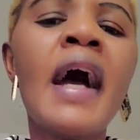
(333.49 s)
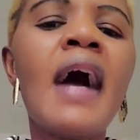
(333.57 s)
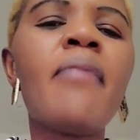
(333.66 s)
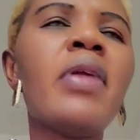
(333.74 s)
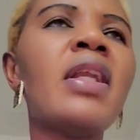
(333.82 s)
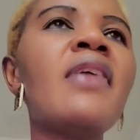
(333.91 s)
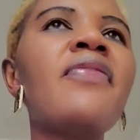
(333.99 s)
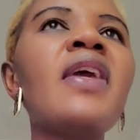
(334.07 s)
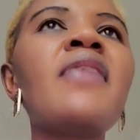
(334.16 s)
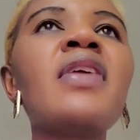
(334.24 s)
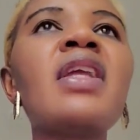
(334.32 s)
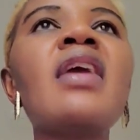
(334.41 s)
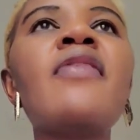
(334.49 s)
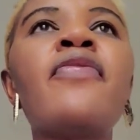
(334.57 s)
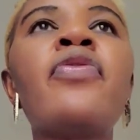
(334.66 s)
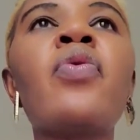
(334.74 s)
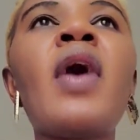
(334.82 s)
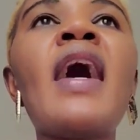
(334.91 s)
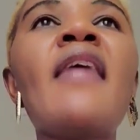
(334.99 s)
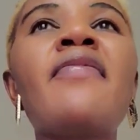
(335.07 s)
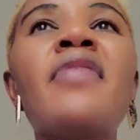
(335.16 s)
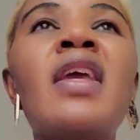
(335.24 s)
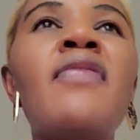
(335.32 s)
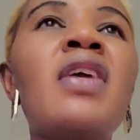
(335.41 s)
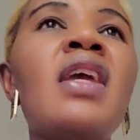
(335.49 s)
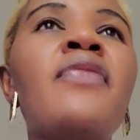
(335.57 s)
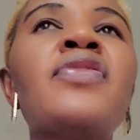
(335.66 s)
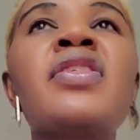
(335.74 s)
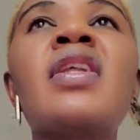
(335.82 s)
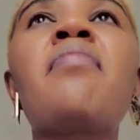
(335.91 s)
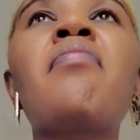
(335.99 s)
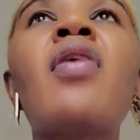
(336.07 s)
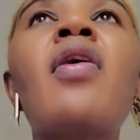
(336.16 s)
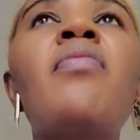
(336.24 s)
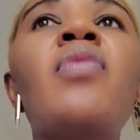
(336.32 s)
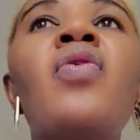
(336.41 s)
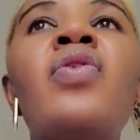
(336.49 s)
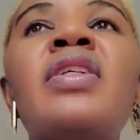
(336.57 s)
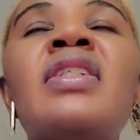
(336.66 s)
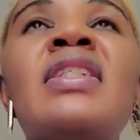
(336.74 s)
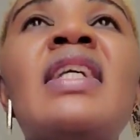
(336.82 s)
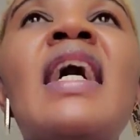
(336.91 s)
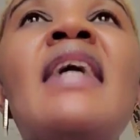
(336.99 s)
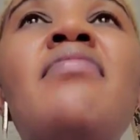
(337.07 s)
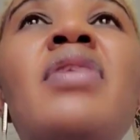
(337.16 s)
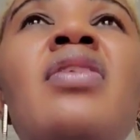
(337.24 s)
I believe even if it's the mom or the dad,